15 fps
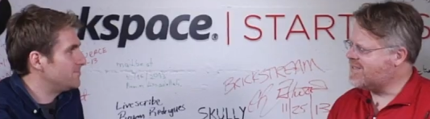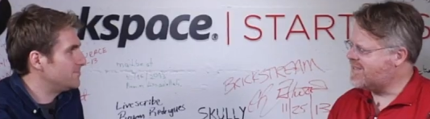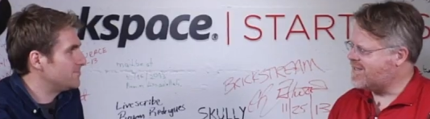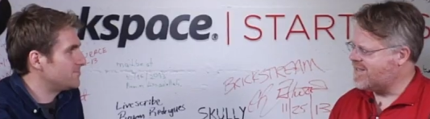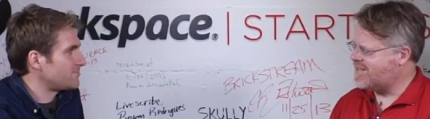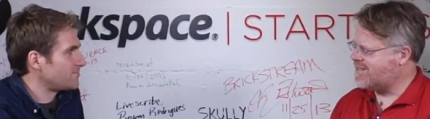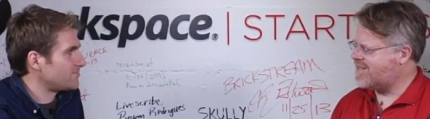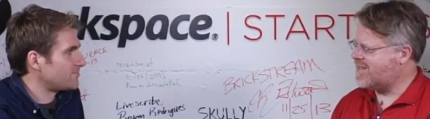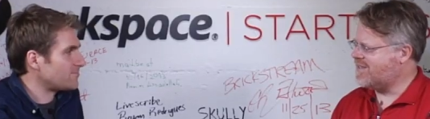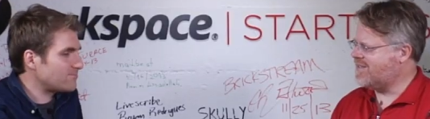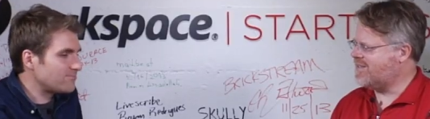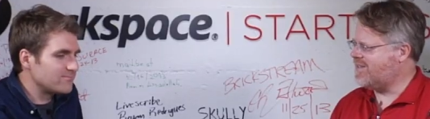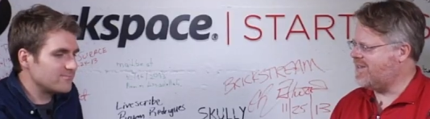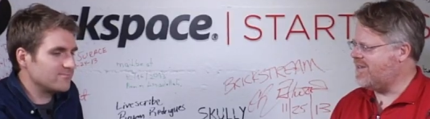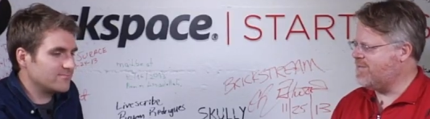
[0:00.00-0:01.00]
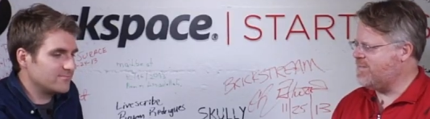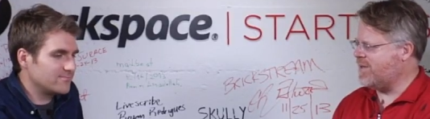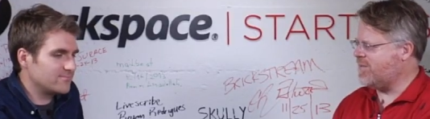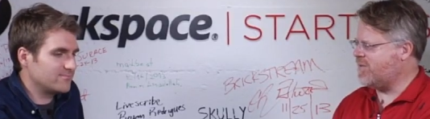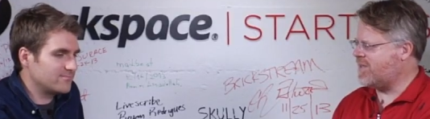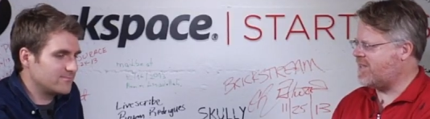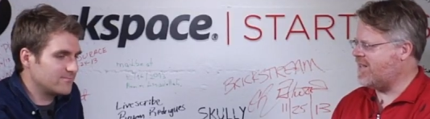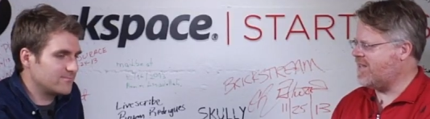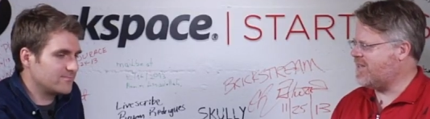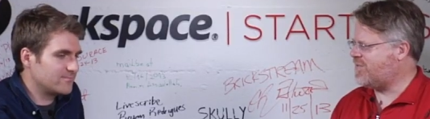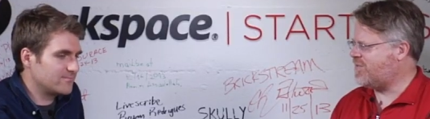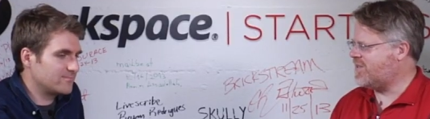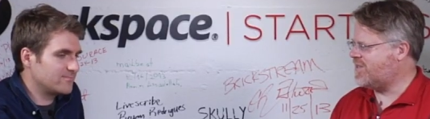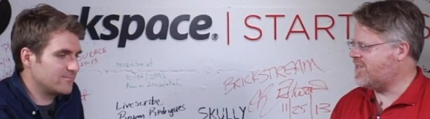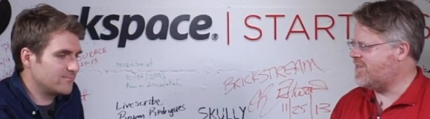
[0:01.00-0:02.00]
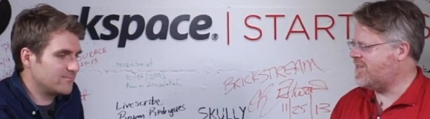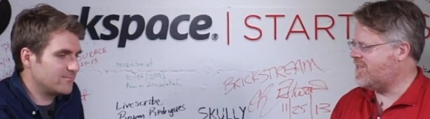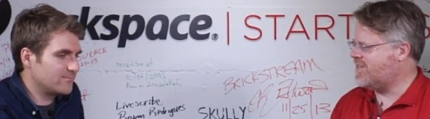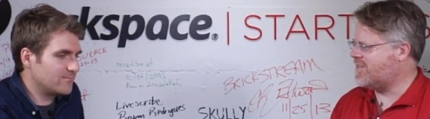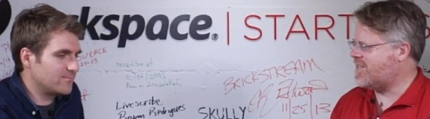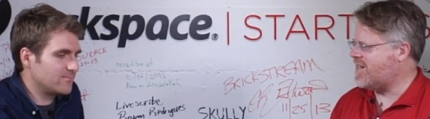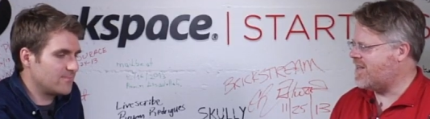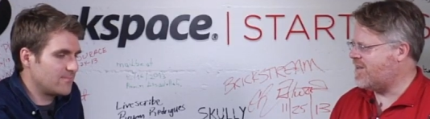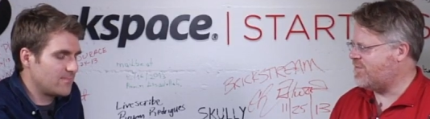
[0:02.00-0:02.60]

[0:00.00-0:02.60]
Speaker 1: to this? Because you've been working on this for two years now.